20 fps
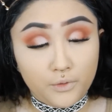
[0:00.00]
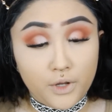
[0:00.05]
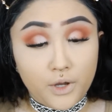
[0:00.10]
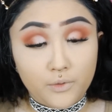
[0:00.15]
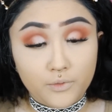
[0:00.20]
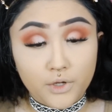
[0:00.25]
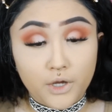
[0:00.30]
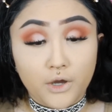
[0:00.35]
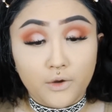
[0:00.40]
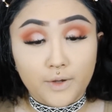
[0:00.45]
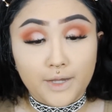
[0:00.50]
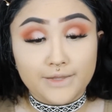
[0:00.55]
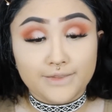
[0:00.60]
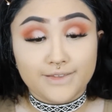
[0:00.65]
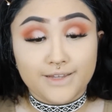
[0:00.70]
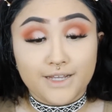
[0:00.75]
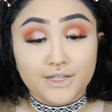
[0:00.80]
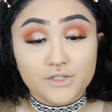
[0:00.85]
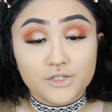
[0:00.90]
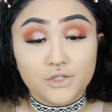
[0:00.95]
no, no,
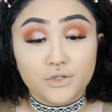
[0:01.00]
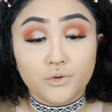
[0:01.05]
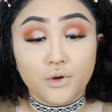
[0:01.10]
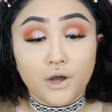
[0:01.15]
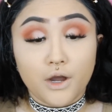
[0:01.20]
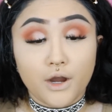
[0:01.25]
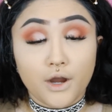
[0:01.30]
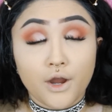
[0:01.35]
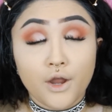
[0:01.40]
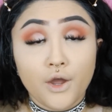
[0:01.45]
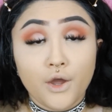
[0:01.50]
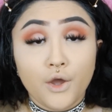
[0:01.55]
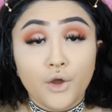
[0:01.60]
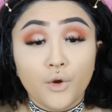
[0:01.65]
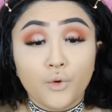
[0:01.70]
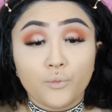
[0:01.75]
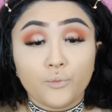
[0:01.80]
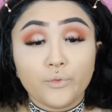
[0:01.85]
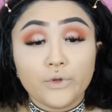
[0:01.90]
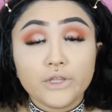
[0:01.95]
unless you are
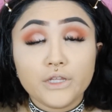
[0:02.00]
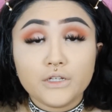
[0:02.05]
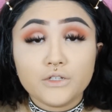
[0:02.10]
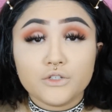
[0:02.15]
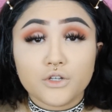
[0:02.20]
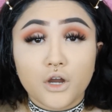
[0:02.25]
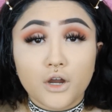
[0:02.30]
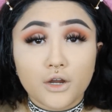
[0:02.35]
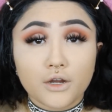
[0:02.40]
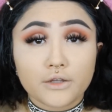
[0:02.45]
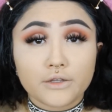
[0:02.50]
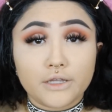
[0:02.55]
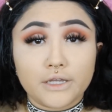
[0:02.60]
really dark.